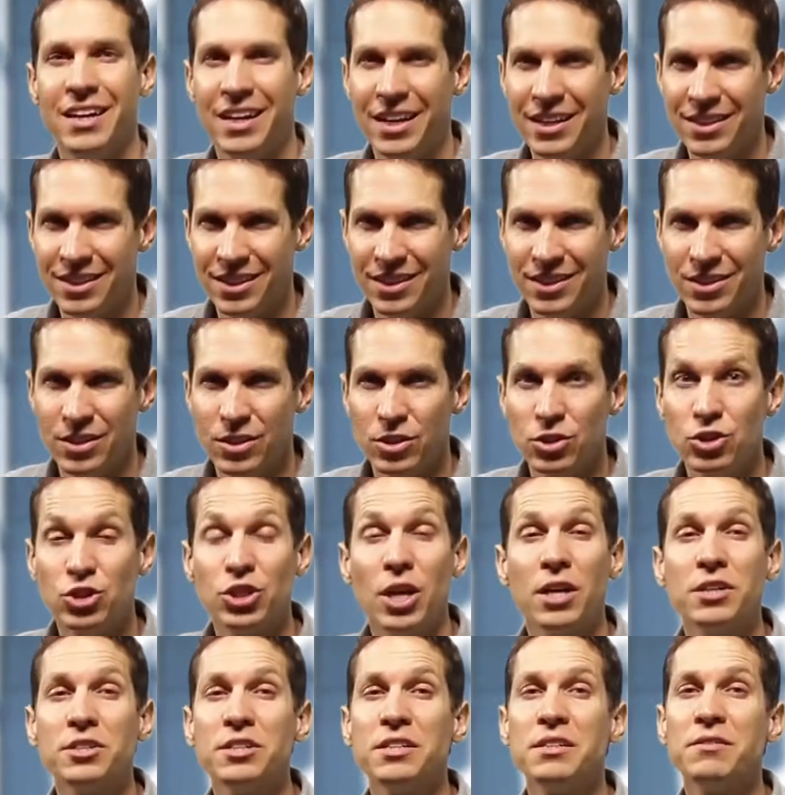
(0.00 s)
Hey there,
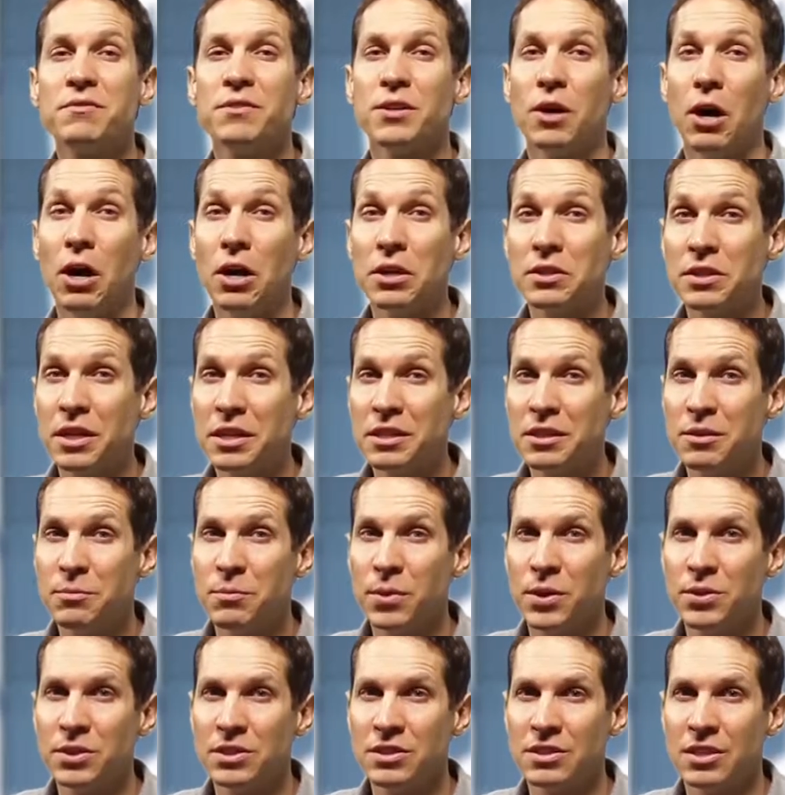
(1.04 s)
Josh here for
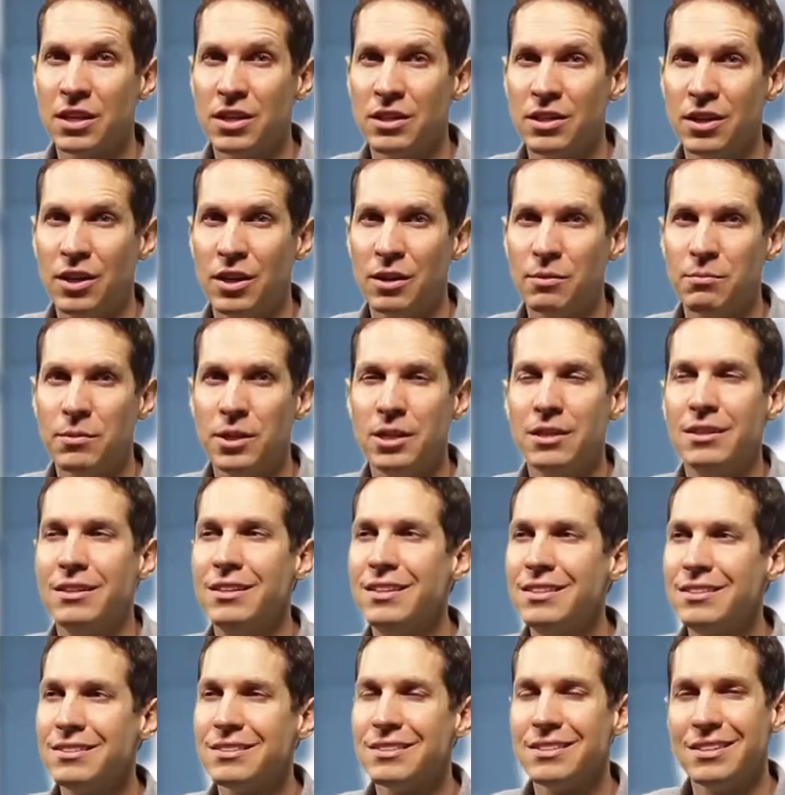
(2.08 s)
OnlineComponents.com.
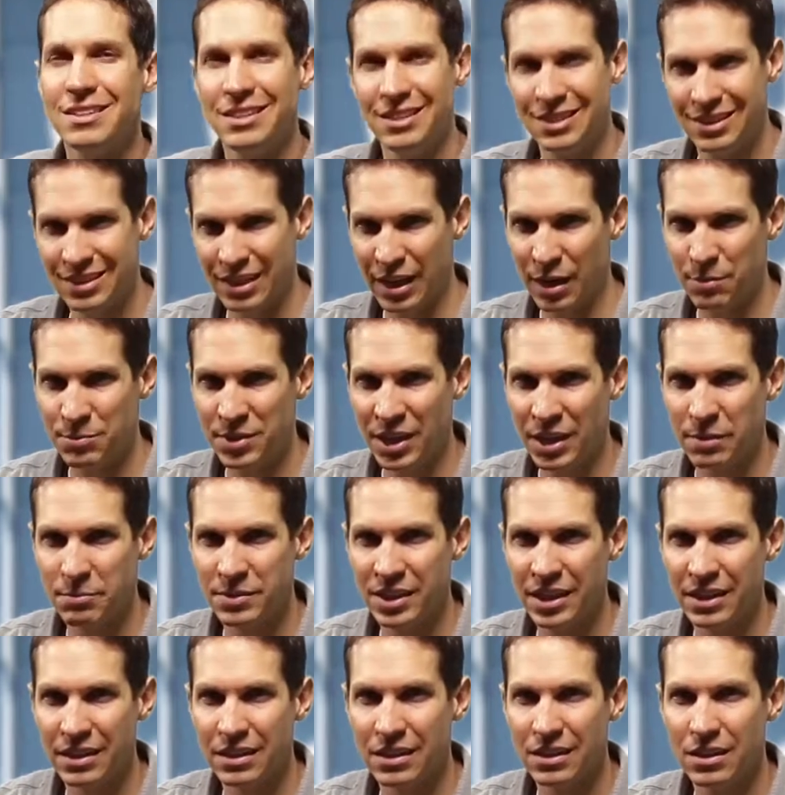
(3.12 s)
This is
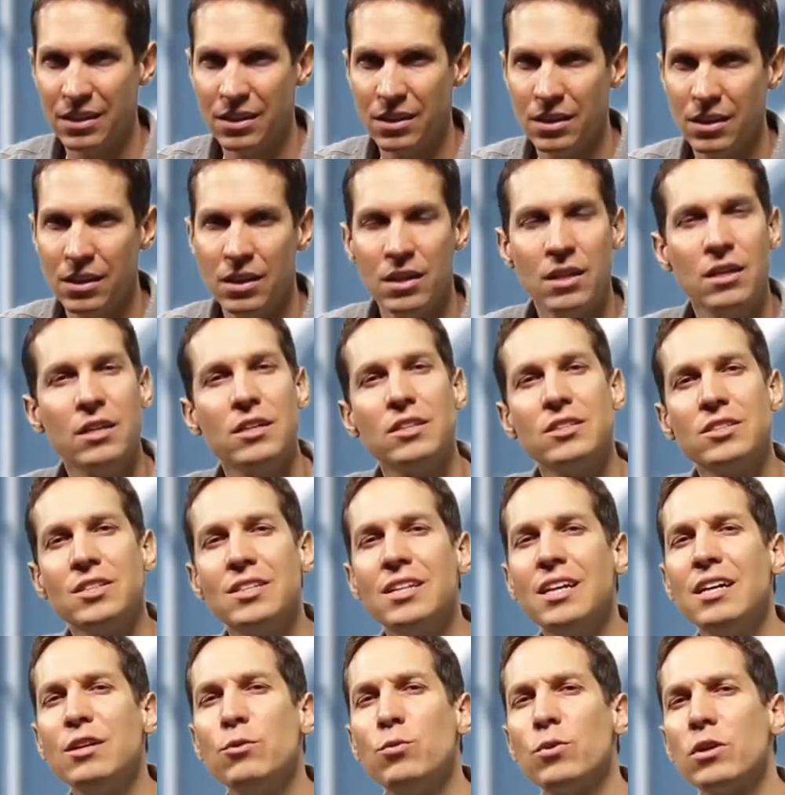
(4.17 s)
TapTapTech.
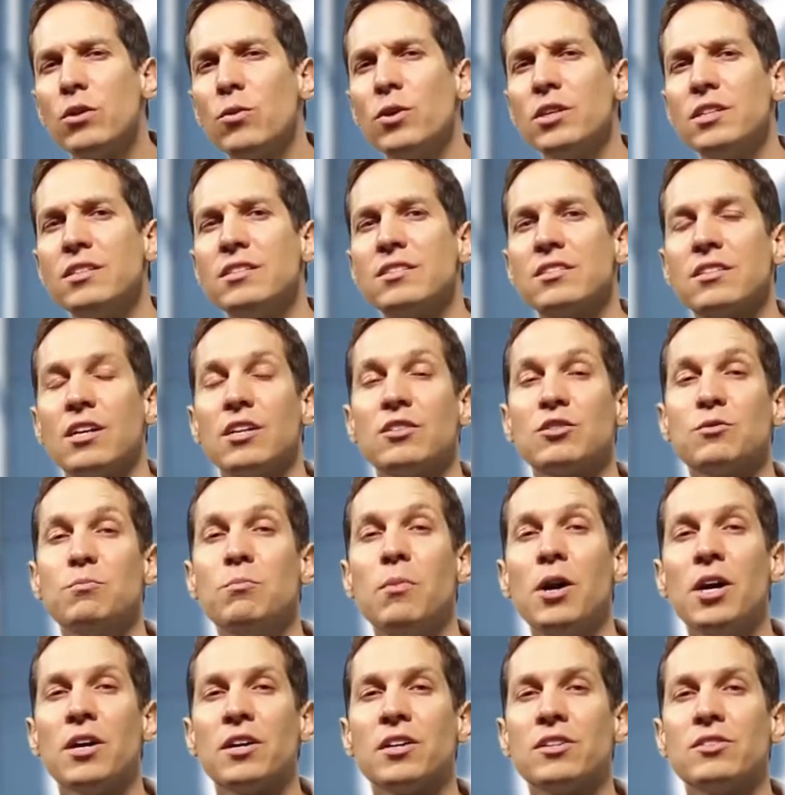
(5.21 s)
Today we're going to discuss
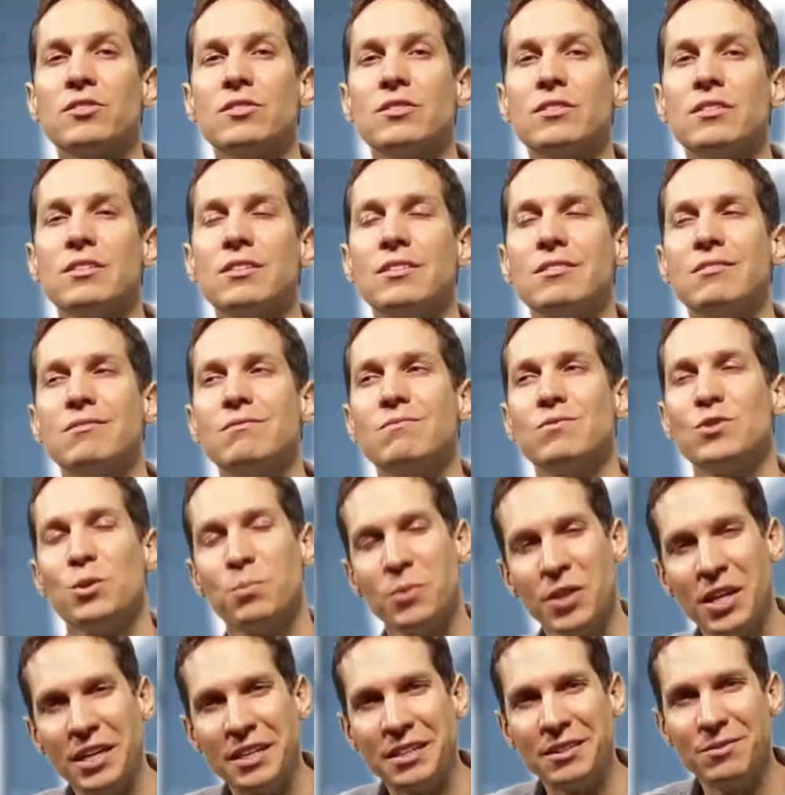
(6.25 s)
Mars, the
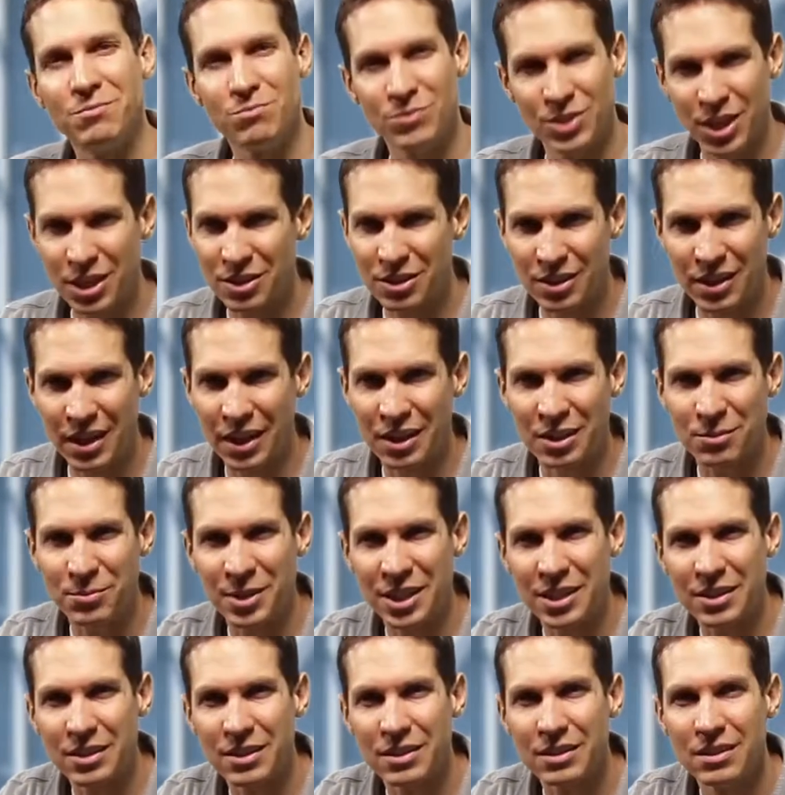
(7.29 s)
planet, not the candy
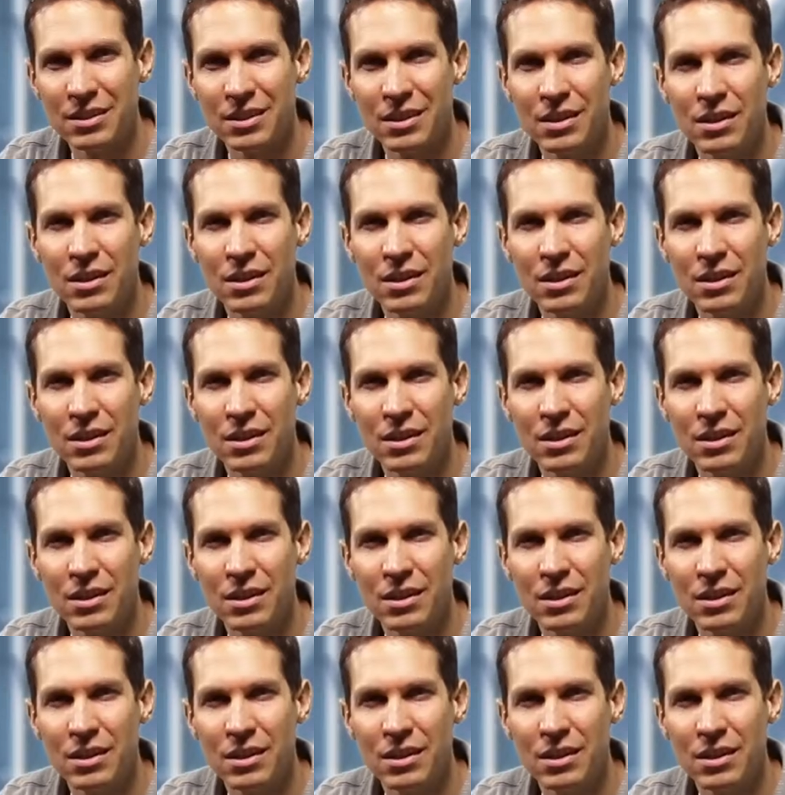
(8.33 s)
maker.